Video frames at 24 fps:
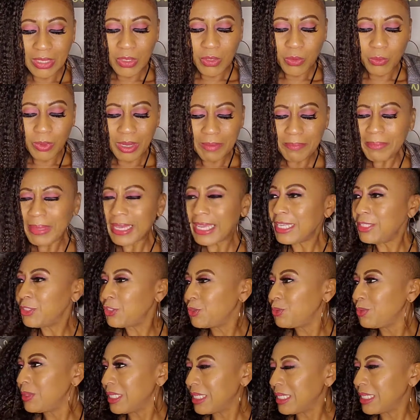what made you
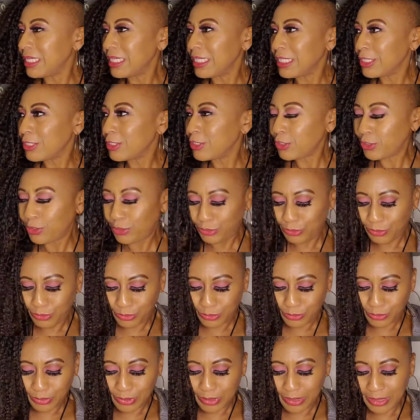get
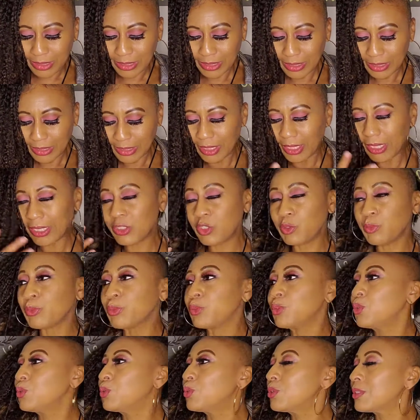into the
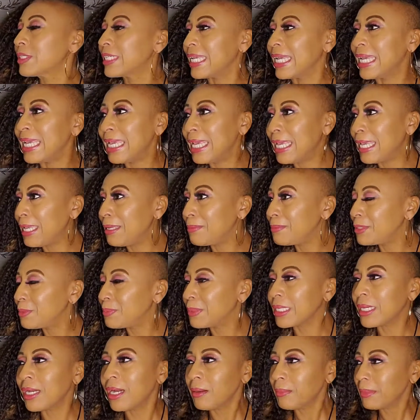entrepreneurial game,
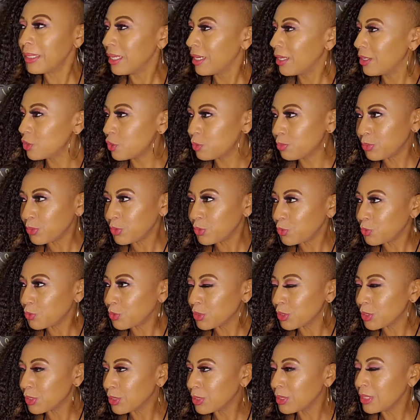become an
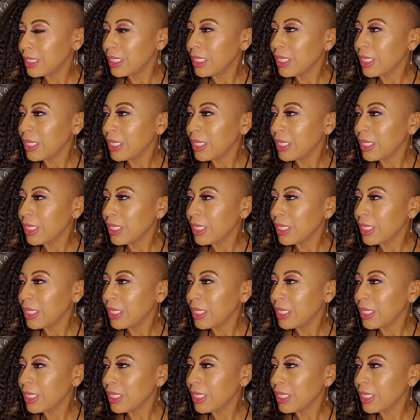entrepreneur?